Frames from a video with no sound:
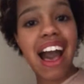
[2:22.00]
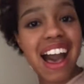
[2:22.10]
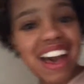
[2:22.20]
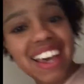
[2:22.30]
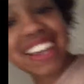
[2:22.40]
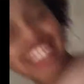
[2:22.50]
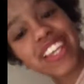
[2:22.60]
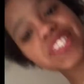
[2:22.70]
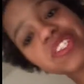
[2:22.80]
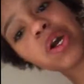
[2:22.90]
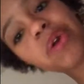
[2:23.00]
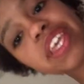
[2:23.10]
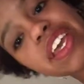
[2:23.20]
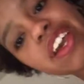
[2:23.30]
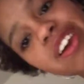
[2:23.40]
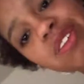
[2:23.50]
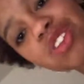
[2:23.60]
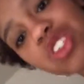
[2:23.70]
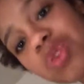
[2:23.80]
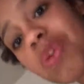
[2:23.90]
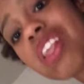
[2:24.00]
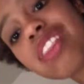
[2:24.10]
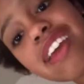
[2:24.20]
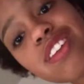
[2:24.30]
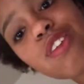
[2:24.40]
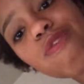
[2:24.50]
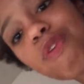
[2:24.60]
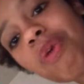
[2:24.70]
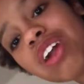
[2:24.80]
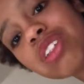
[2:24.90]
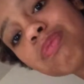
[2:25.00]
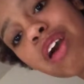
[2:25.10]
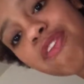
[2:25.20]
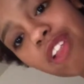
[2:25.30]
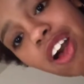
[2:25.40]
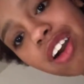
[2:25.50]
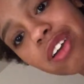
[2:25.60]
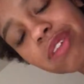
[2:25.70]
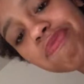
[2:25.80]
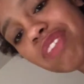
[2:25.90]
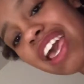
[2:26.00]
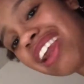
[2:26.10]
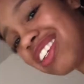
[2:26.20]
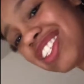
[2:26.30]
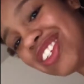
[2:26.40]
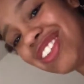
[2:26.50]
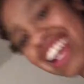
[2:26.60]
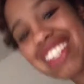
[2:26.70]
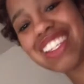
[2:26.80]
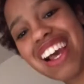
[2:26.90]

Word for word: Hi, it's Zoe here. Just want to thank you for watching my vlog and I'll see you next